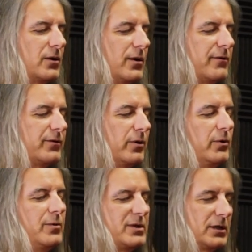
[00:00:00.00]
so a float
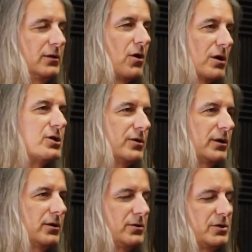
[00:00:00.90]
room is a larger
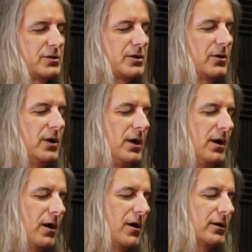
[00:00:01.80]
enclosure. So
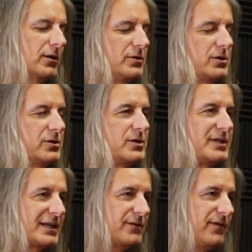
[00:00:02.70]
our enclosures are
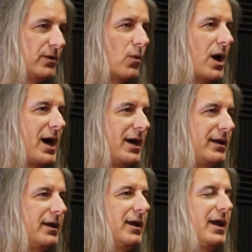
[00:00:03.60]
six feet
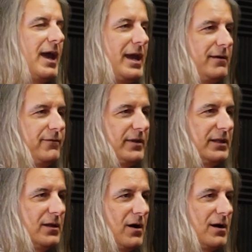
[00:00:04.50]
wide, eight
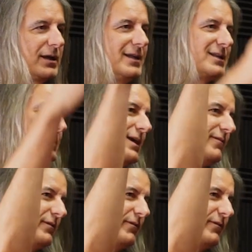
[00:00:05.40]
feet long, and seven